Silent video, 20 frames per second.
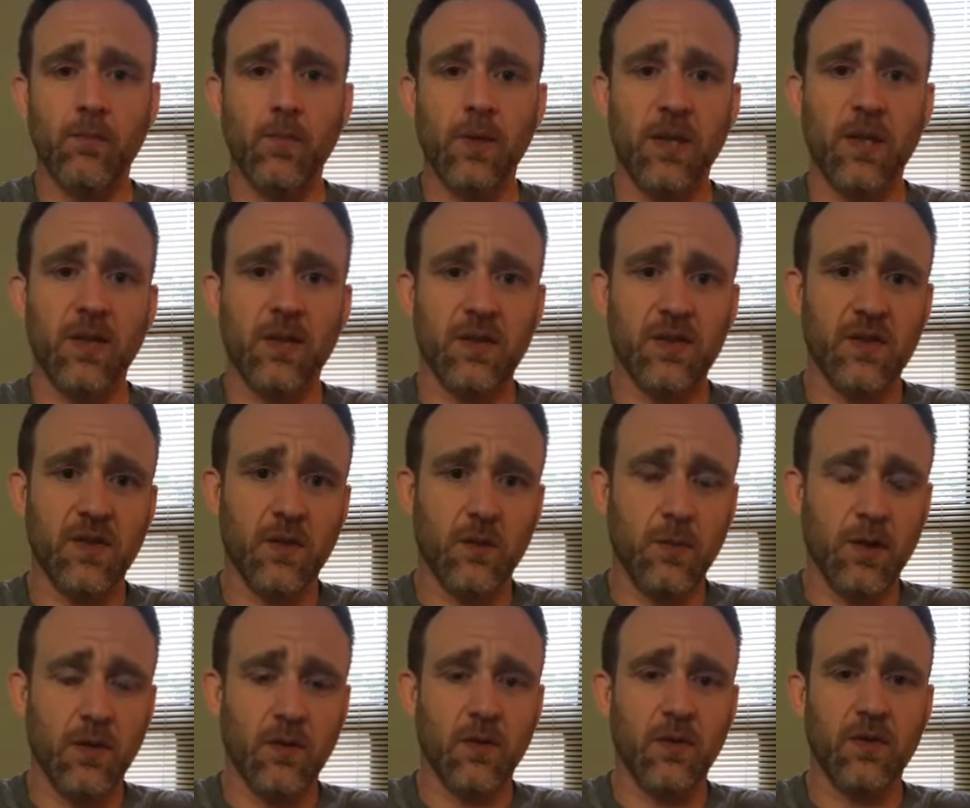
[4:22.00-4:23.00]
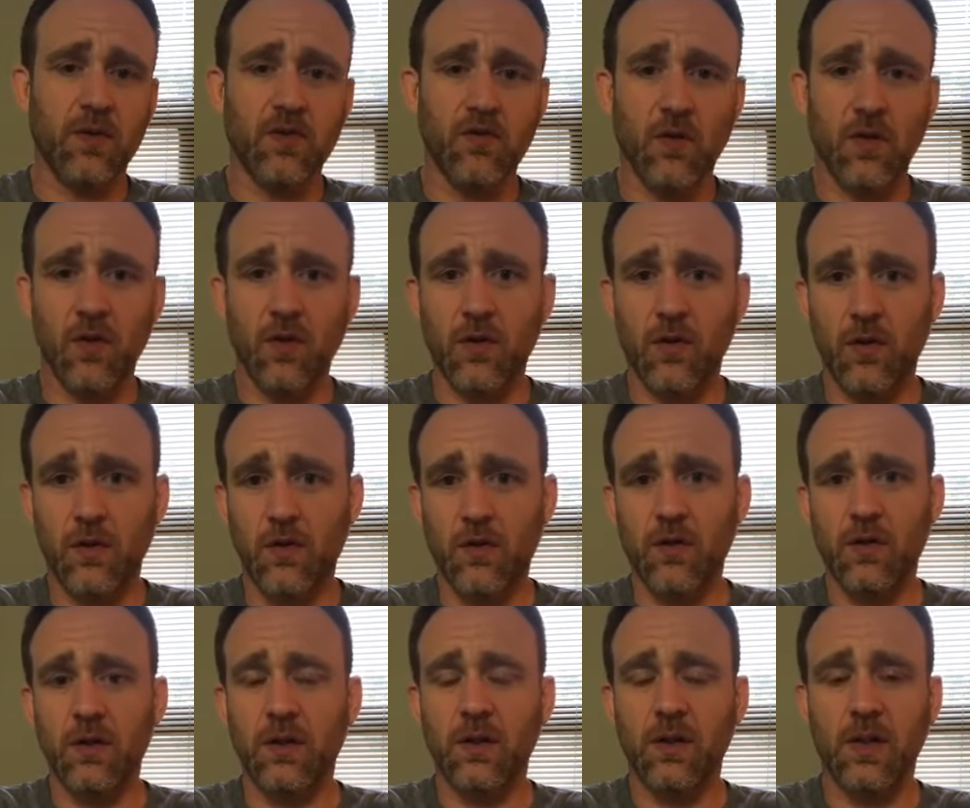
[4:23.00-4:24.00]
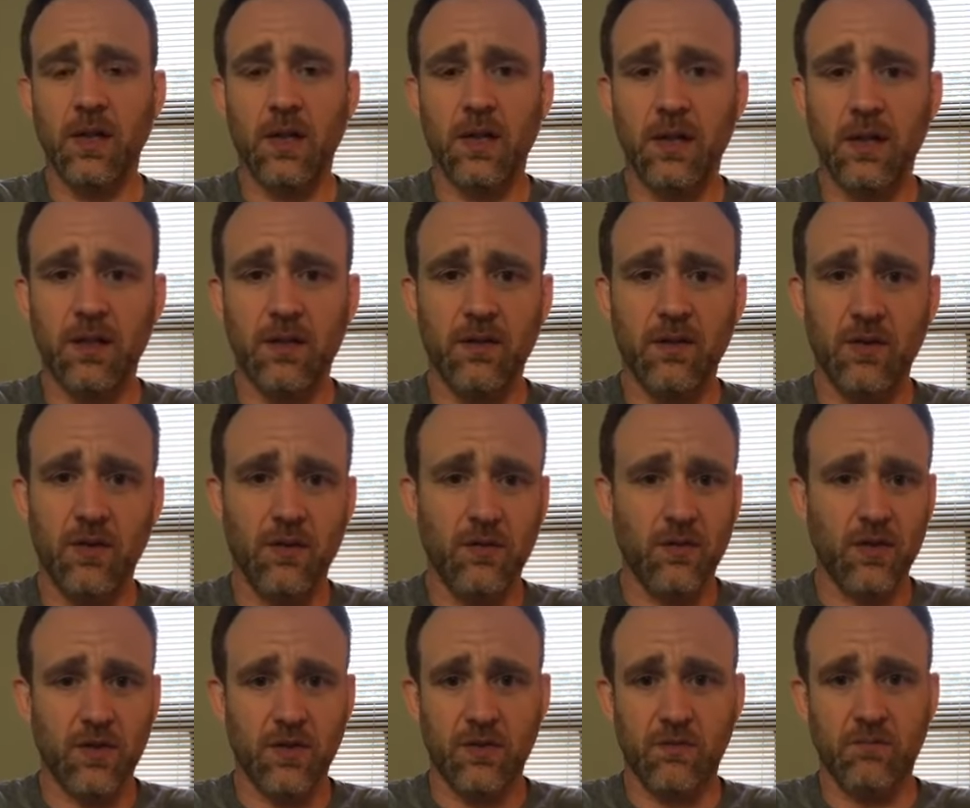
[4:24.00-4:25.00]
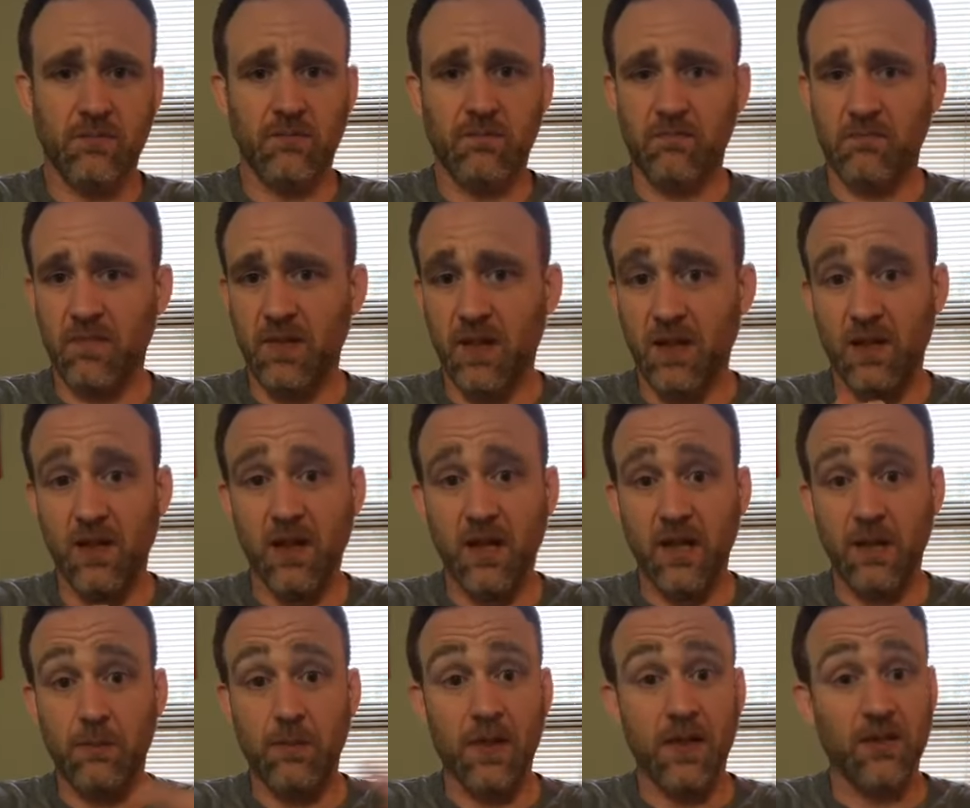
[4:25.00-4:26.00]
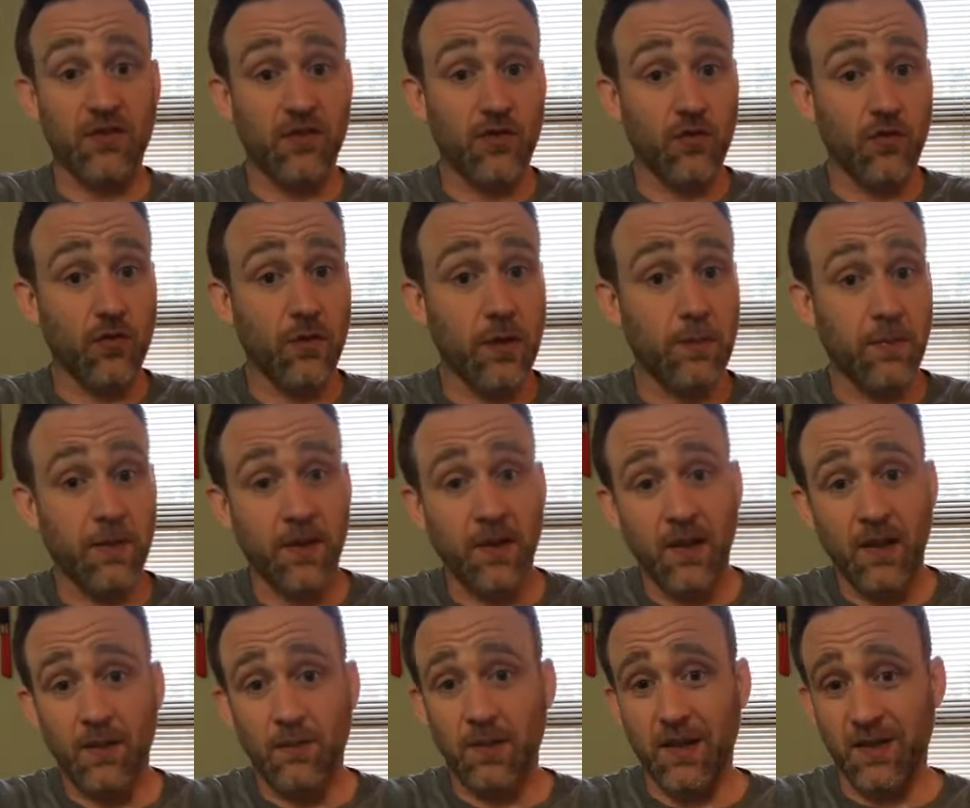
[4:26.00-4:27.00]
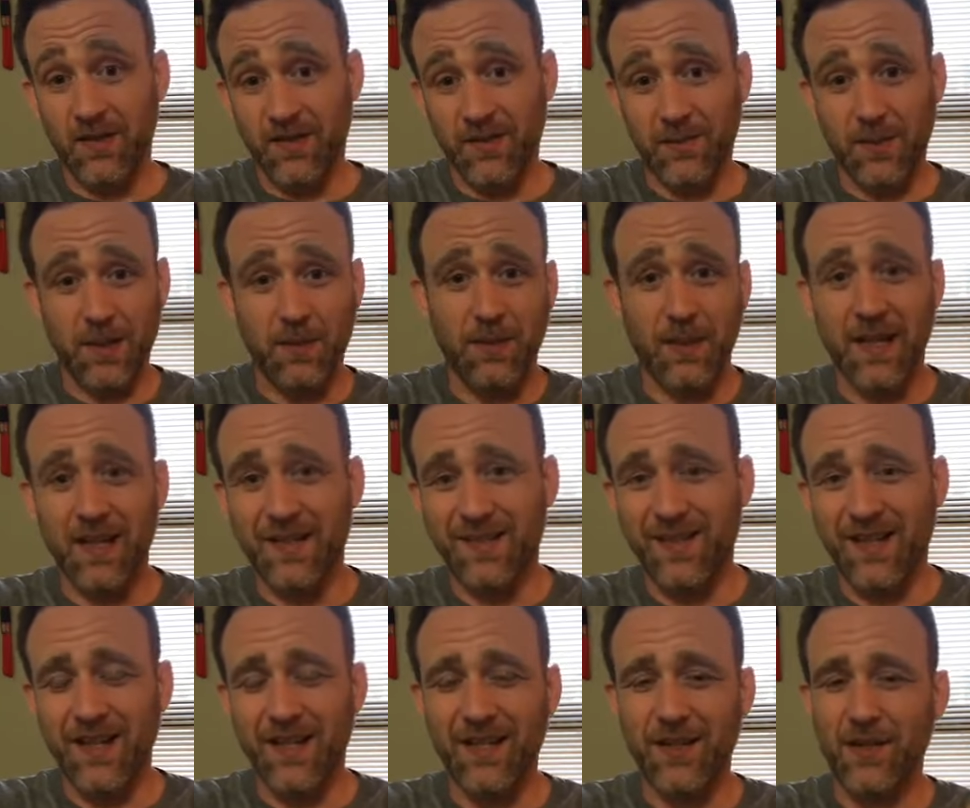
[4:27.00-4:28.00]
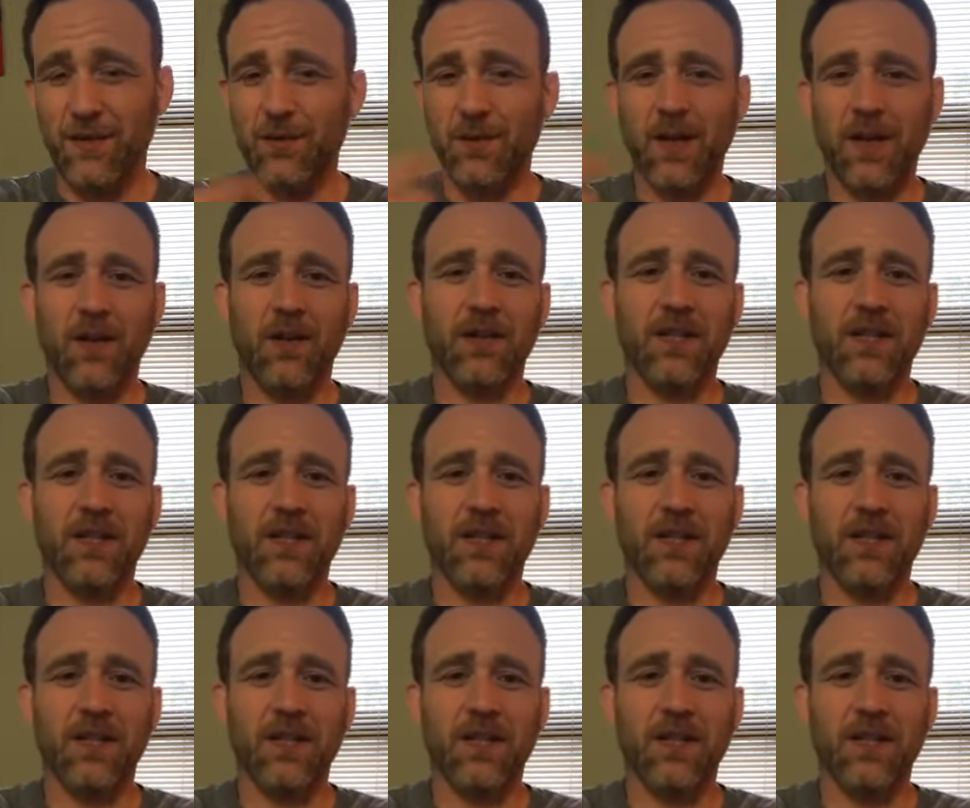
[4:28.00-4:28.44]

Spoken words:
because they're bigger and stronger, and you just got caught because you tripped, because somebody blindsided you, right?